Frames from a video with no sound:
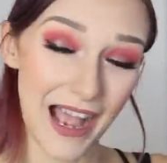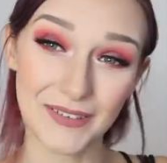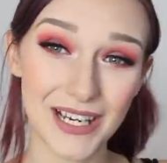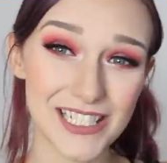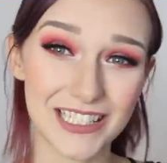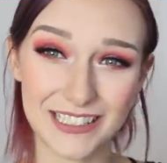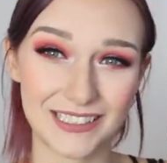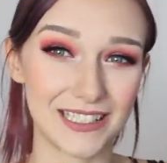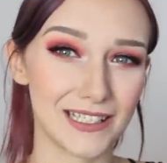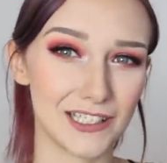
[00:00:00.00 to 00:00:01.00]
I haven't actually
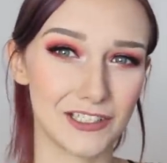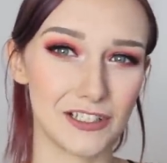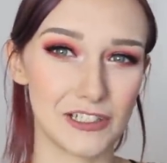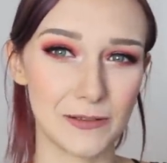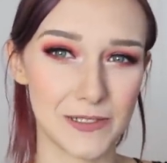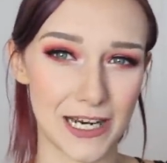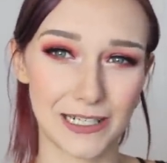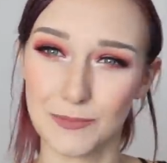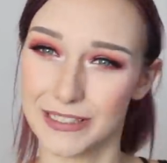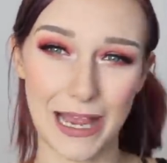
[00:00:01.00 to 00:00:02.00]
seen his YouTube
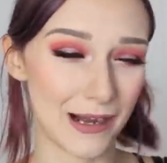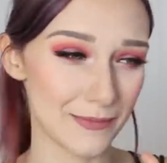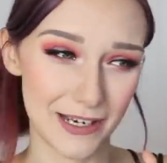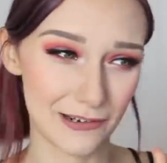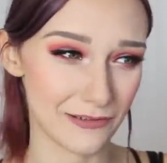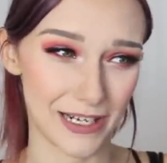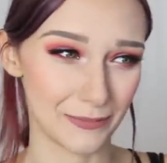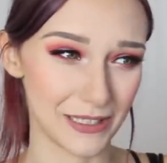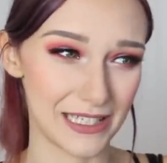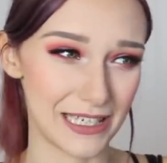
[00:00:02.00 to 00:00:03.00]
channel, but now I'm
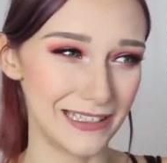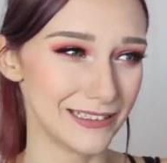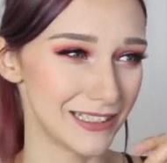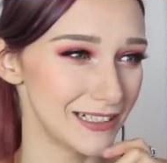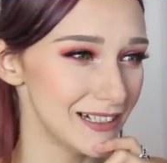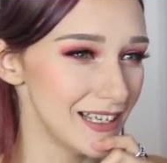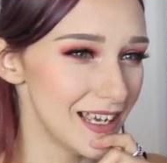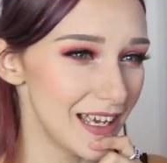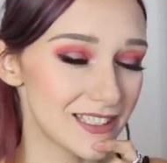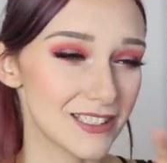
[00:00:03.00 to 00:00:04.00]
incredibly keen to.
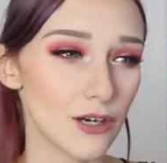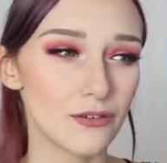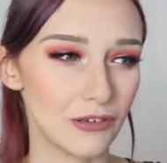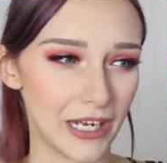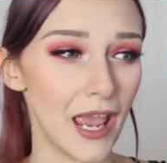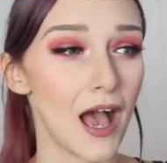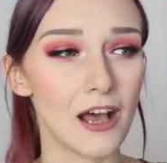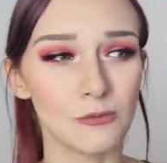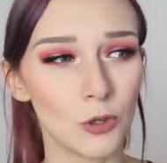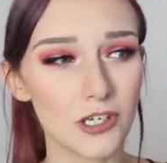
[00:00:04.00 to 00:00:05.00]
It's so funny.
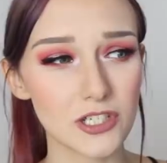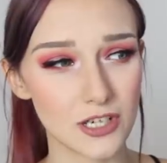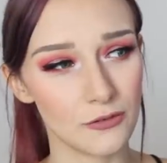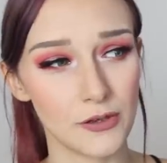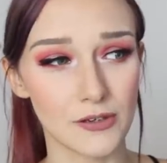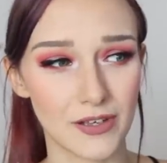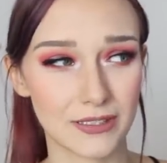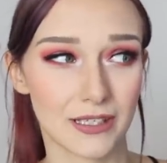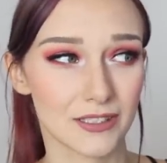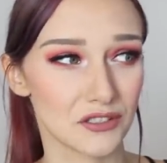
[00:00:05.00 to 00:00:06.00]
I watched a few of
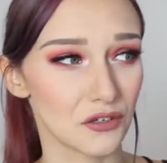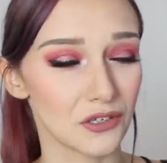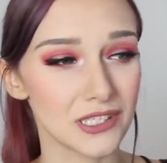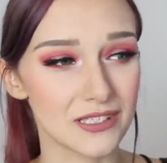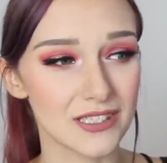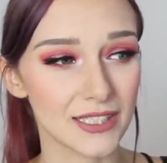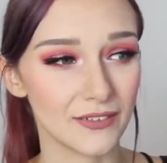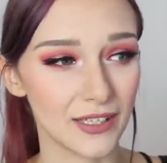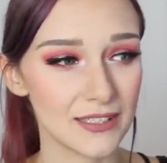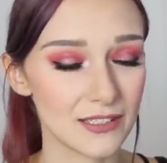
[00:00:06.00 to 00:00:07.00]
his like stories and
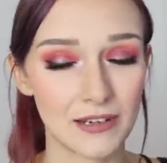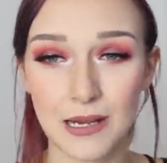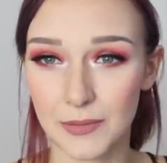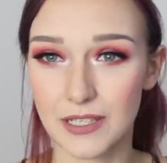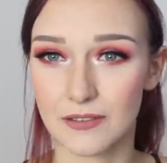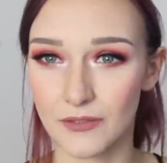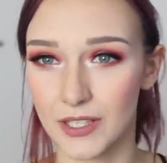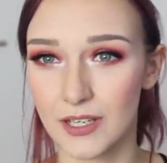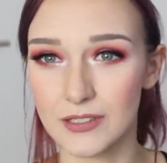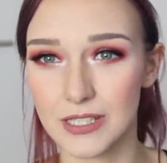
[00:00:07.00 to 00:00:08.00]
stuff on Instagram, like the
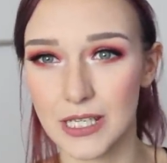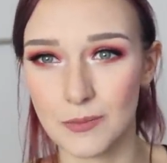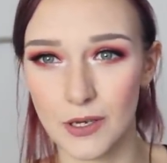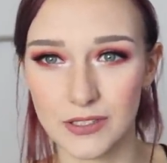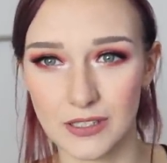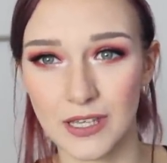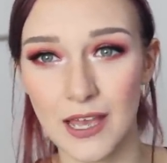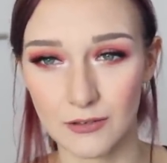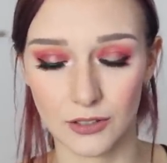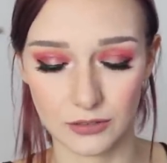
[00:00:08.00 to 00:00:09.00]
videos that he posts on
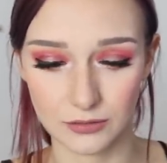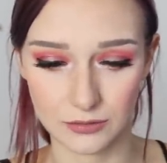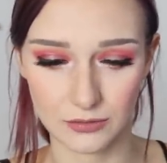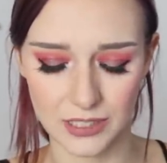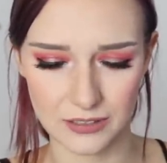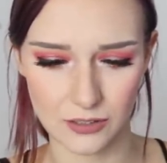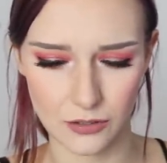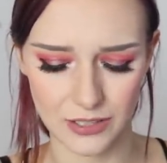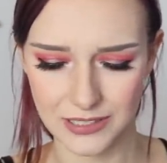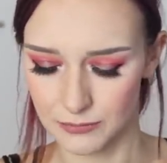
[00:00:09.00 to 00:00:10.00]
there on his
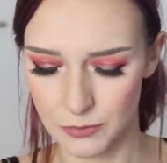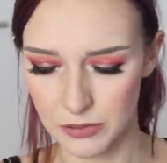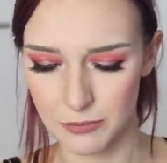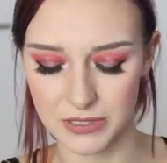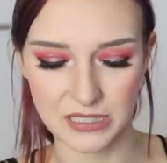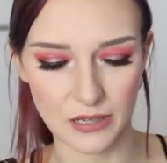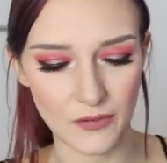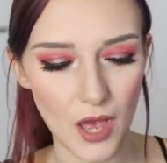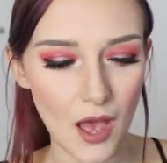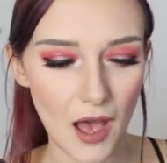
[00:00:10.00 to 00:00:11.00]
stories. I'm repeating
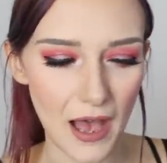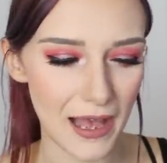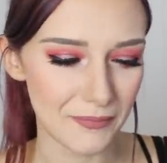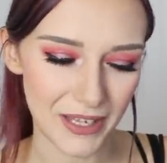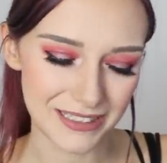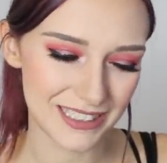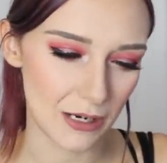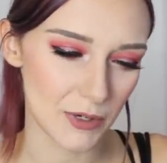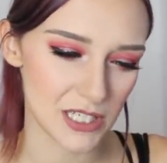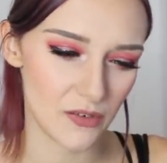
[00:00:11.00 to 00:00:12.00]
myself. Um, and
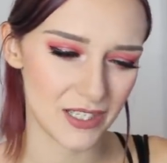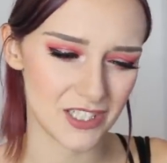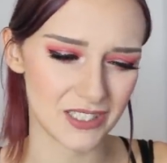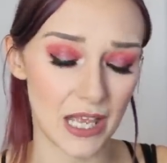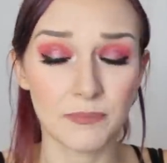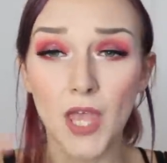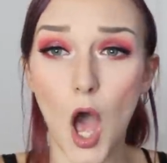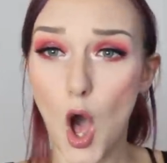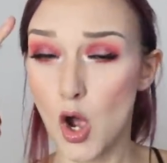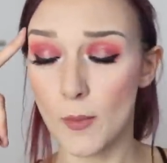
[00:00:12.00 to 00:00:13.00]
so much of it is just like,
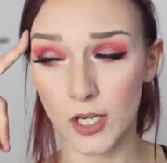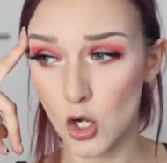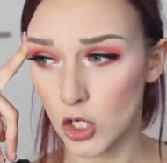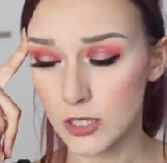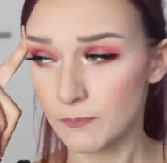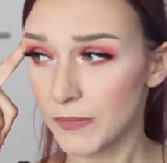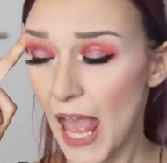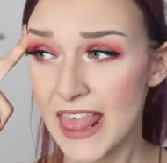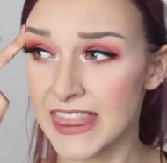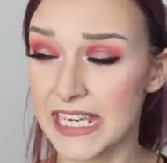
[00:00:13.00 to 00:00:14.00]
oh my god,
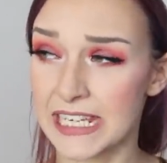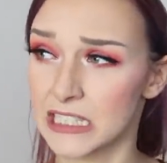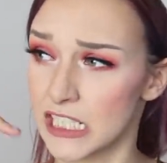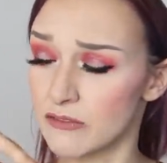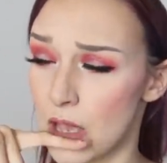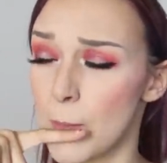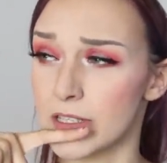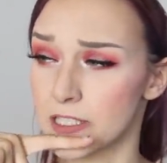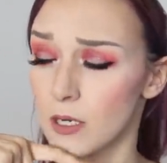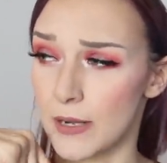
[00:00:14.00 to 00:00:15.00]
the Indian
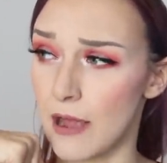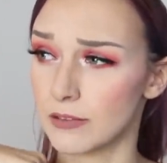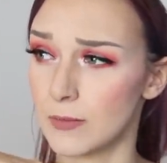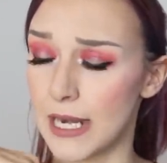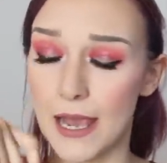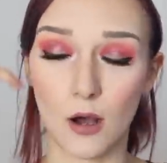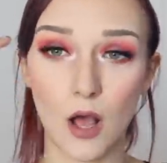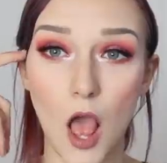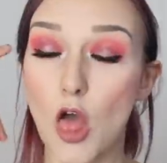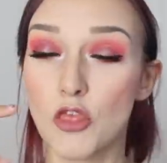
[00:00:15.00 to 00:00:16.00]
feminists are coming after me
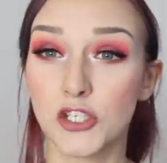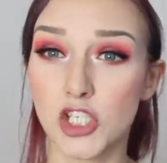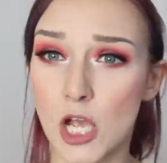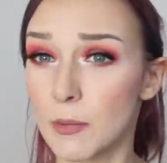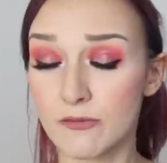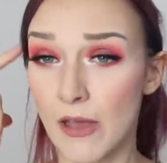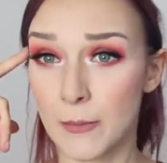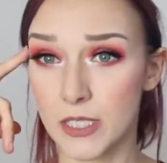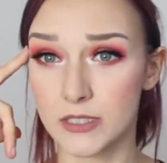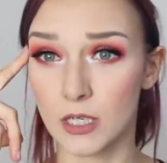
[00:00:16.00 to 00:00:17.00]
now. The German
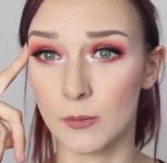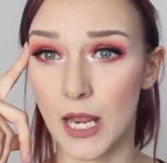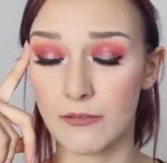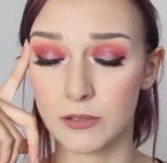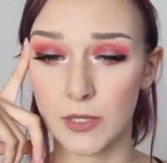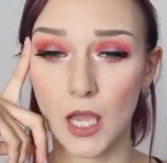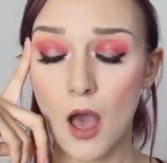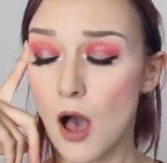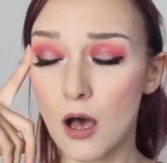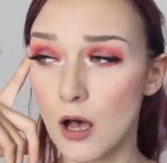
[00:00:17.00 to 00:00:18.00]
feminists are coming after me.
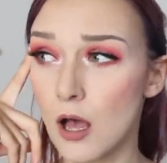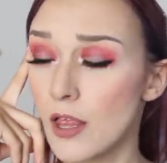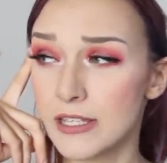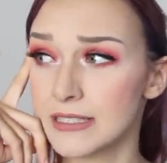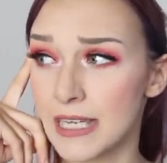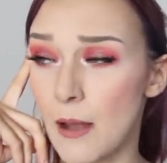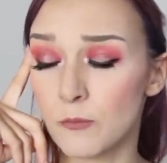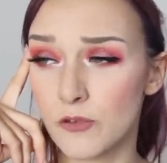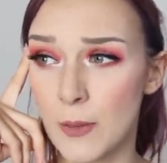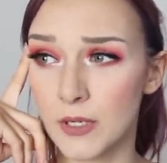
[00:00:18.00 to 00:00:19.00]
Oh, these
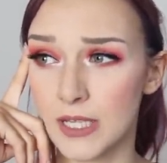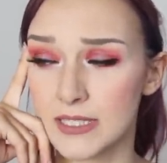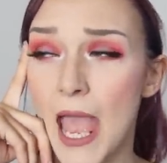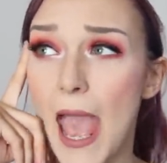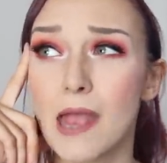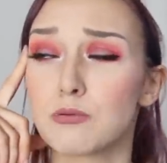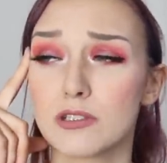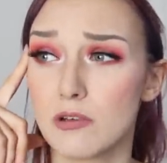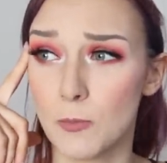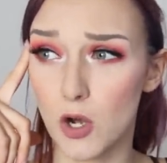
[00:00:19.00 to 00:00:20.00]
damn feminists.
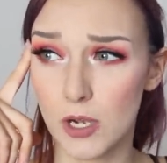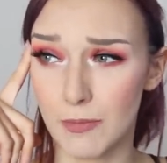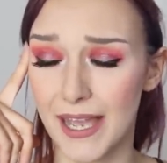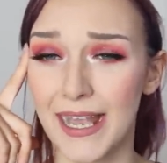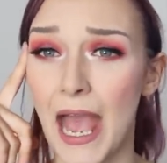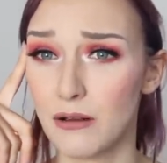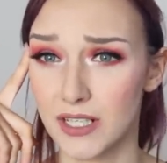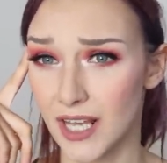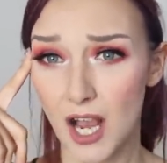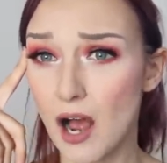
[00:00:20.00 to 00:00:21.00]
Everyone's reported my
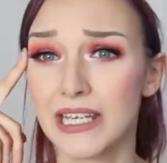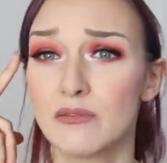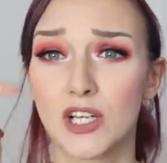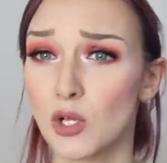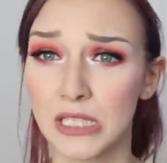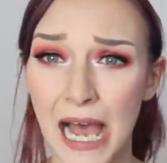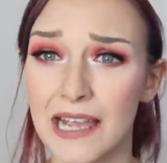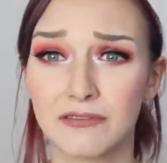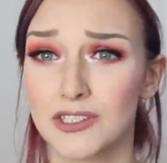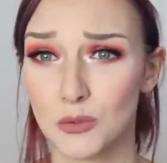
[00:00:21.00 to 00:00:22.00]
account and I can't even go
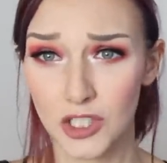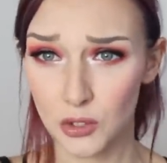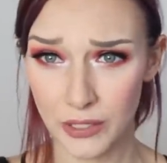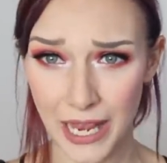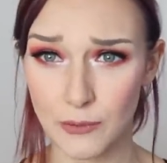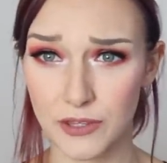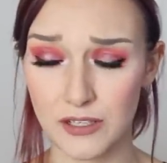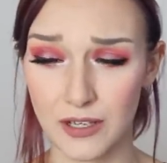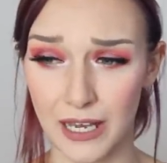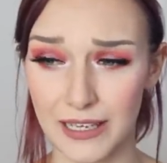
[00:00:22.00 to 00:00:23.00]
live to do a Q&A
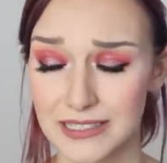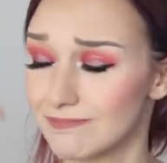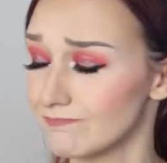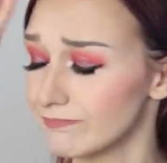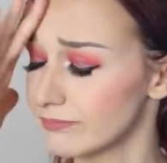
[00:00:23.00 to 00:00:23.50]
with you guys.